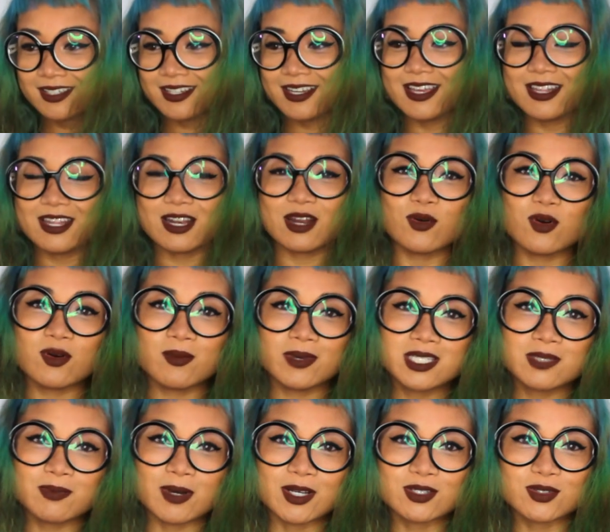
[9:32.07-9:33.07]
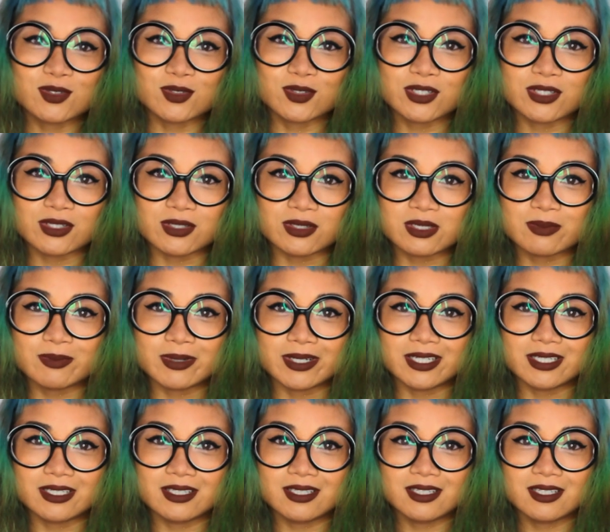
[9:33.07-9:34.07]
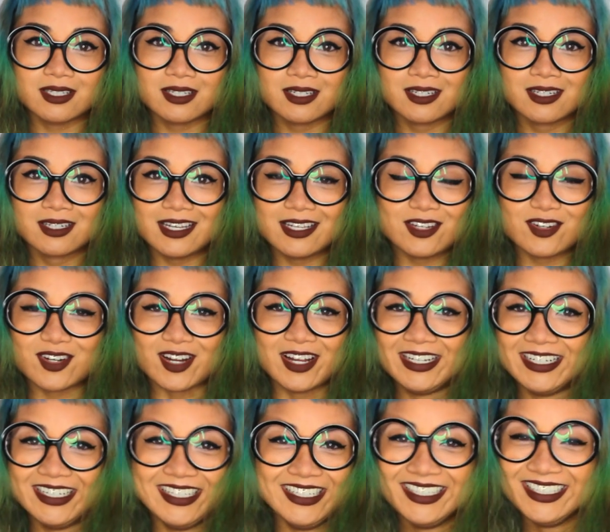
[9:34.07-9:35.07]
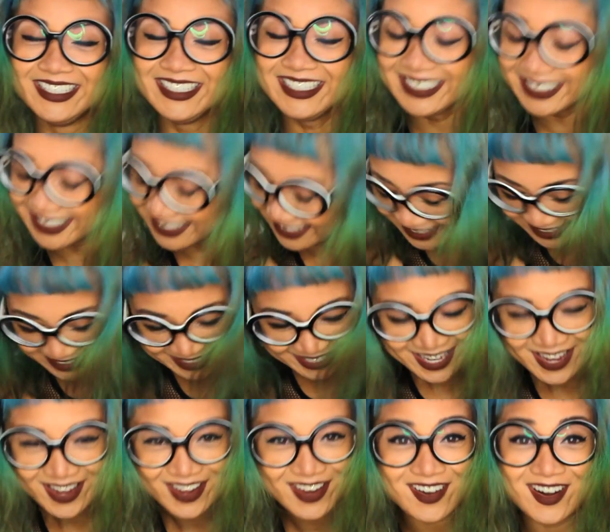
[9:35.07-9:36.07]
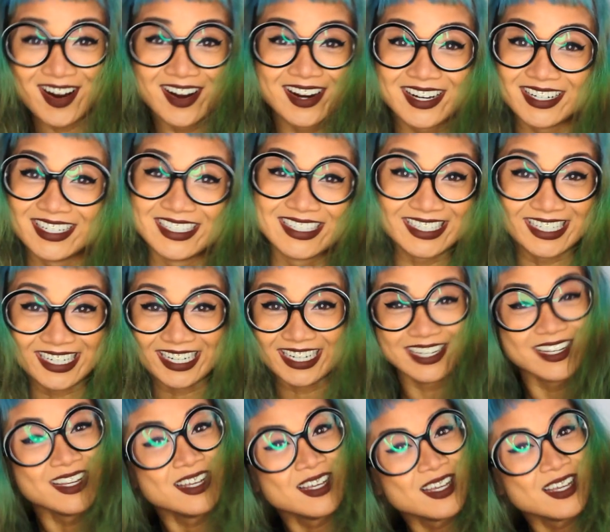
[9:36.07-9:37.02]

then I wear my Spice Girl shoes. But you're not. You're not gonna see it.